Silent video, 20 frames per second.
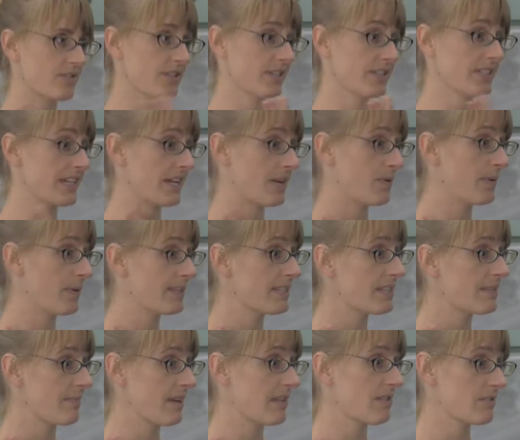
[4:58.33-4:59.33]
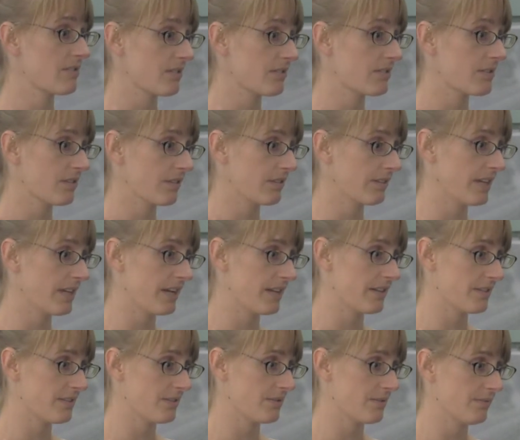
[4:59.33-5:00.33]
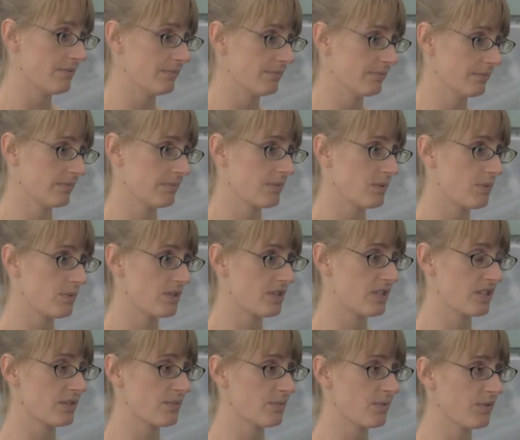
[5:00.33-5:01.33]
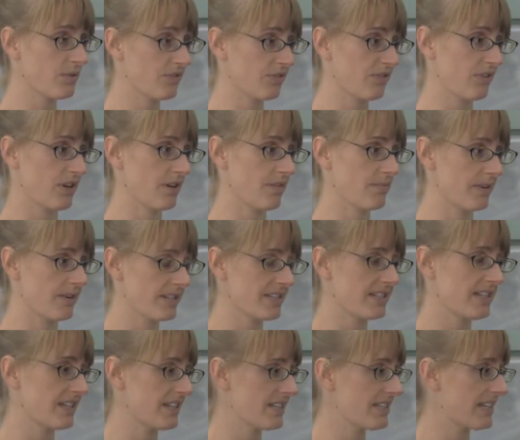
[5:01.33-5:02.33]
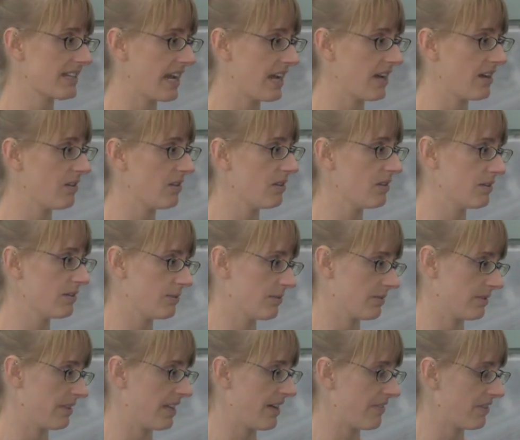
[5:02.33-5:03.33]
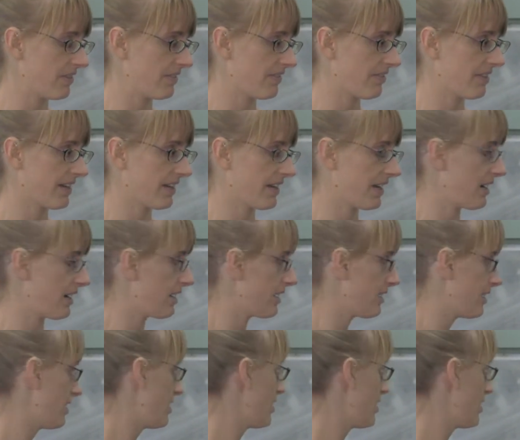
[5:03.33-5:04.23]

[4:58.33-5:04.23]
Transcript: usually take one semester to learn how to do, which is move from a city scale level of thinking